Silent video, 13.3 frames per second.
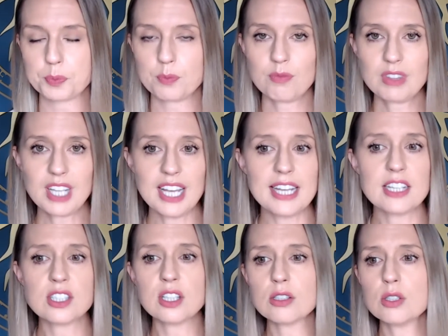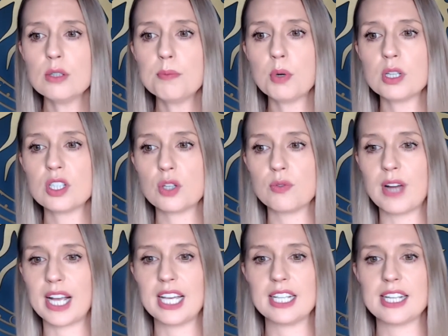And it's also important to
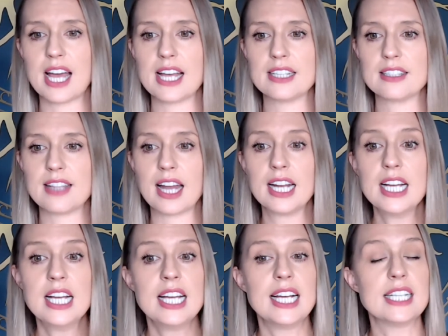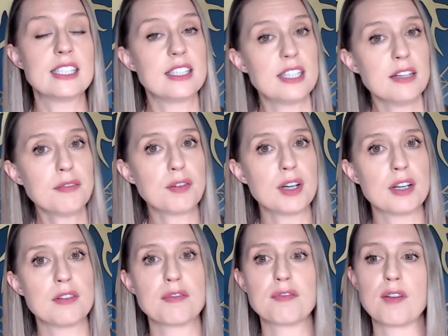recognize that it's different
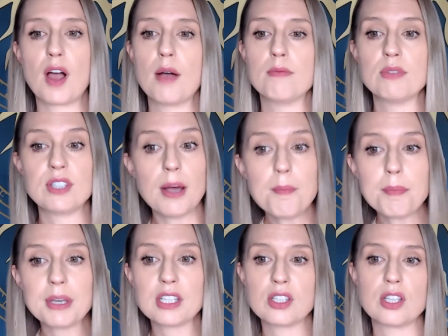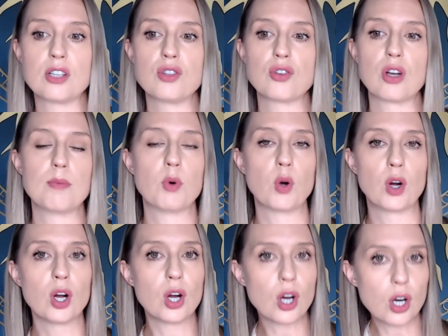from dumping syndrome
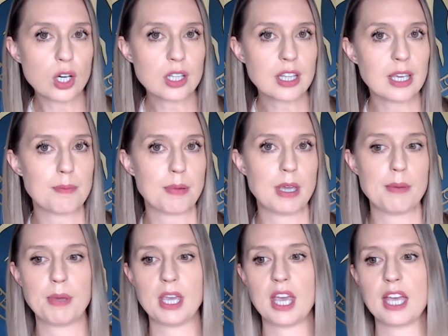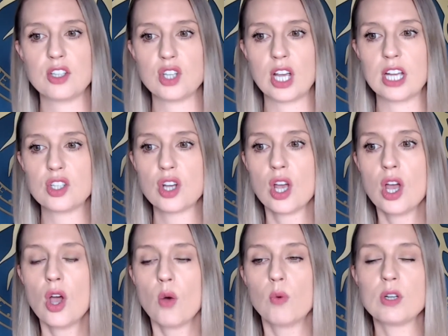or early PPHH,
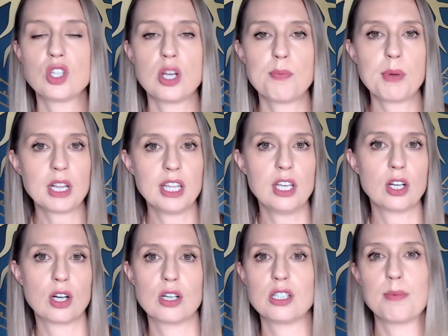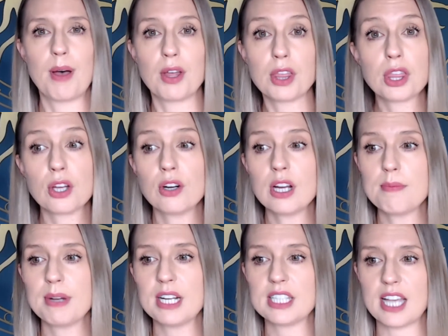which typically occurs about 30
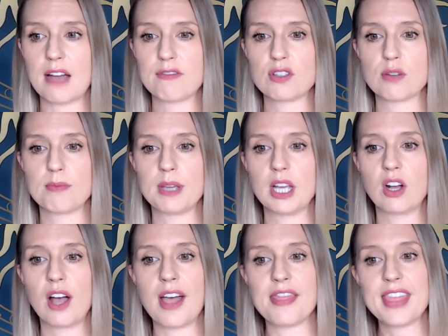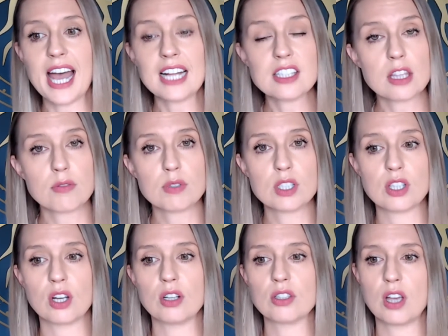minutes after meal. And that's the
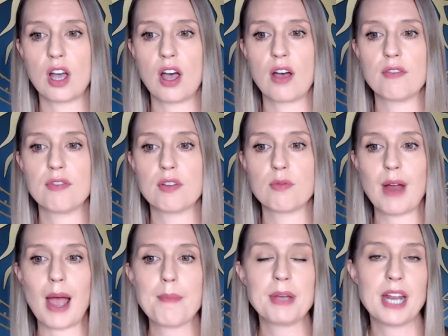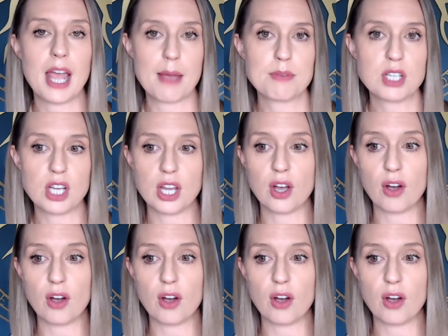result of the rapid emptying of